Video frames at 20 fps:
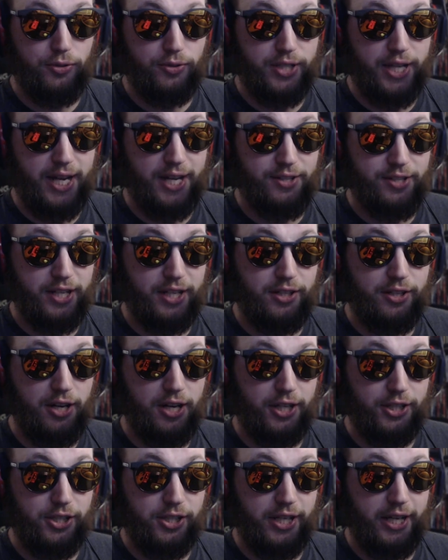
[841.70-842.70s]
as a
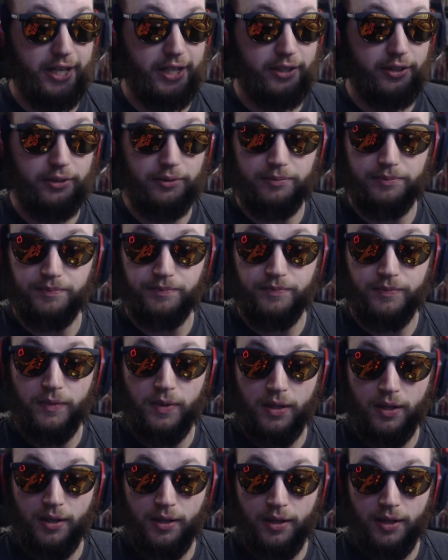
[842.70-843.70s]
dodge tank.
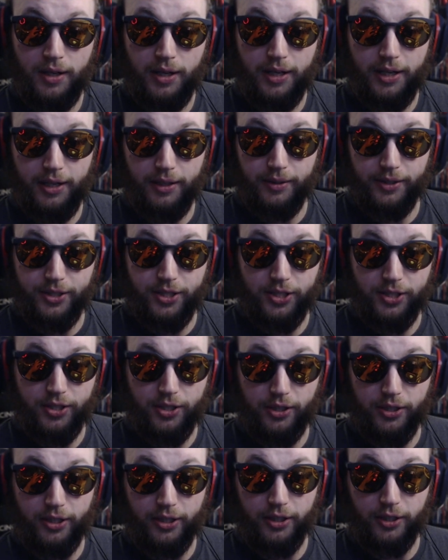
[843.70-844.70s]
Let's just
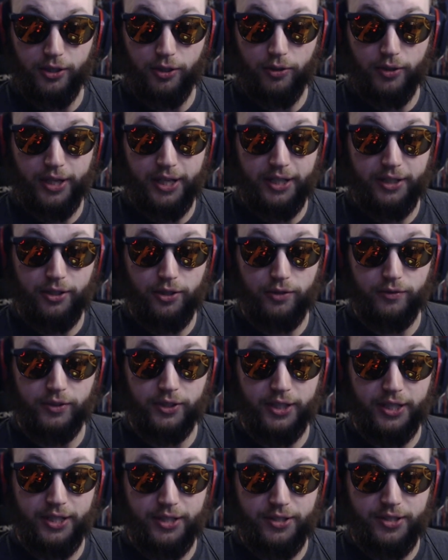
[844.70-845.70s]
go ahead over
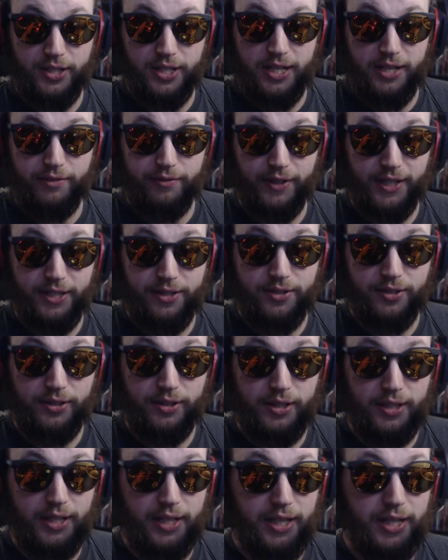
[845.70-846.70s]
his defense.
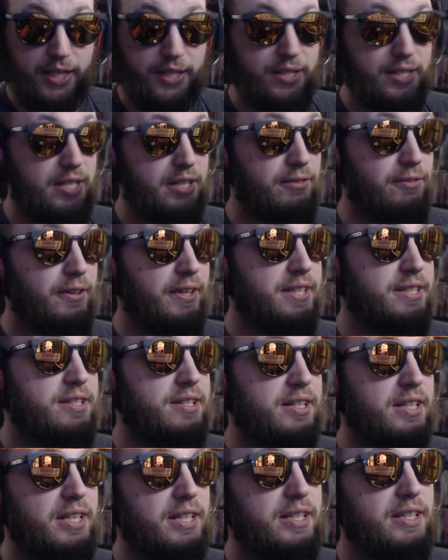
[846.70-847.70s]
His defense
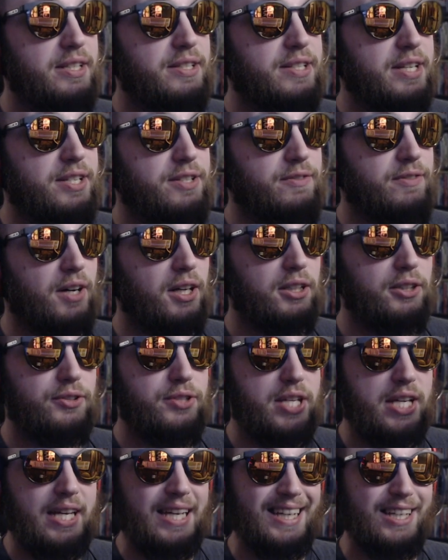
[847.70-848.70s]
is as follows.
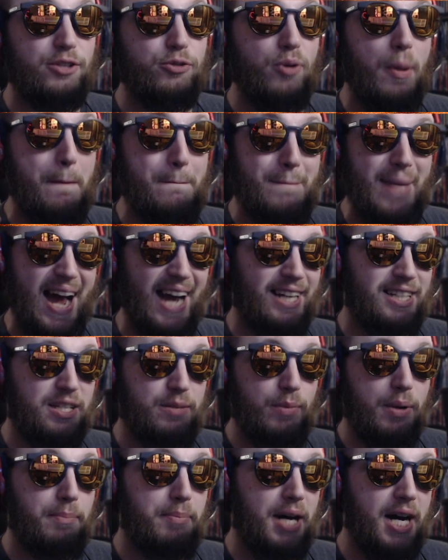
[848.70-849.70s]
He can get to a
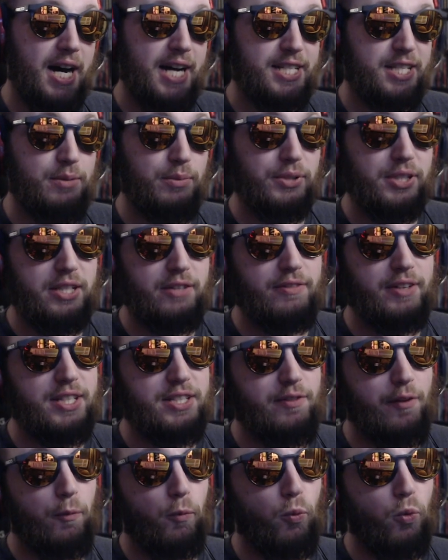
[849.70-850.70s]
maximum possible
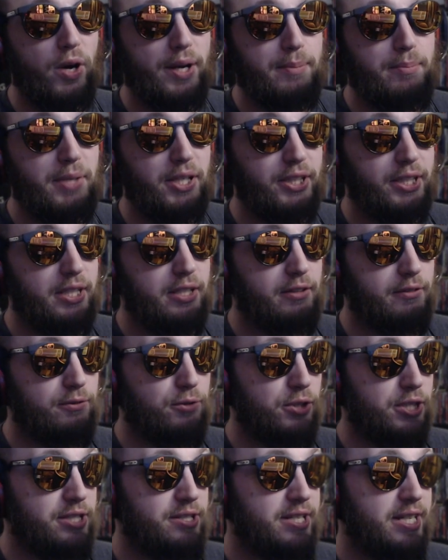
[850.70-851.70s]
defense of
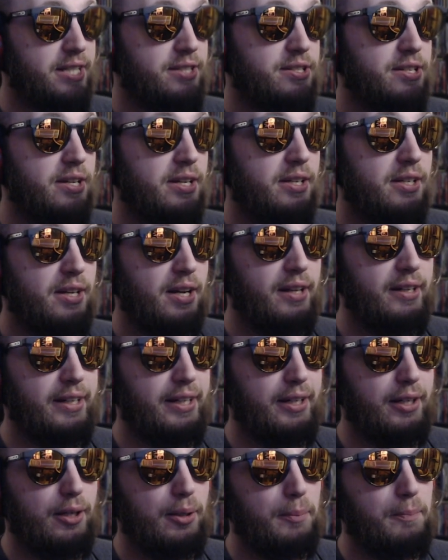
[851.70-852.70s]

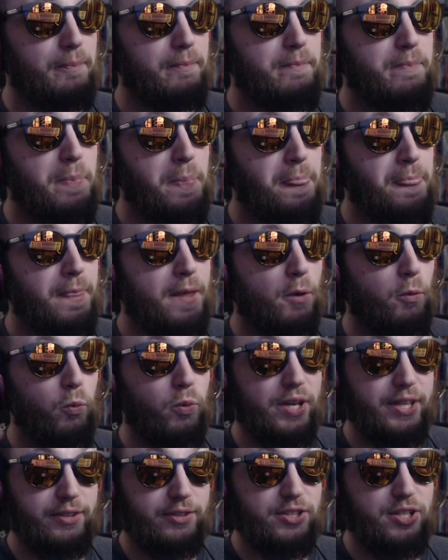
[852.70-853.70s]
1,046,000
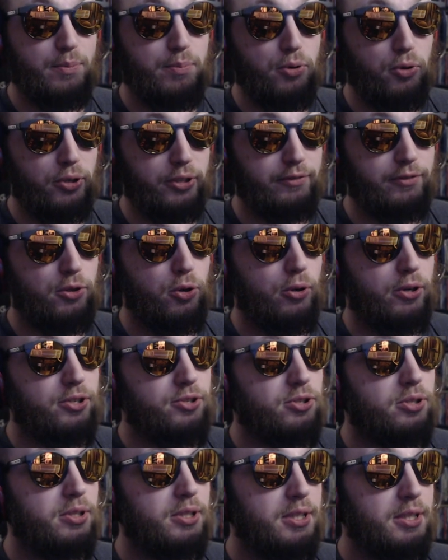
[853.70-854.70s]
with support, of
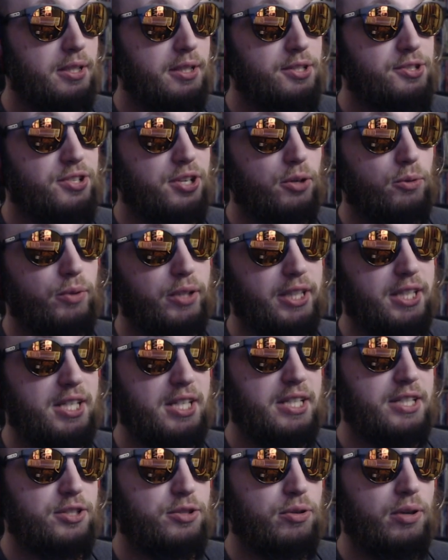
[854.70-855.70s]
course. So when
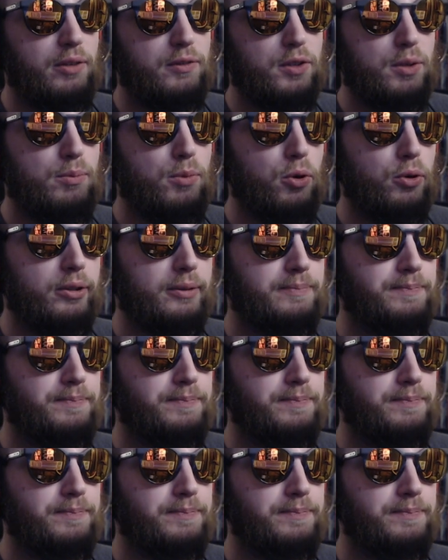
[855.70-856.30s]
key is 12 or more,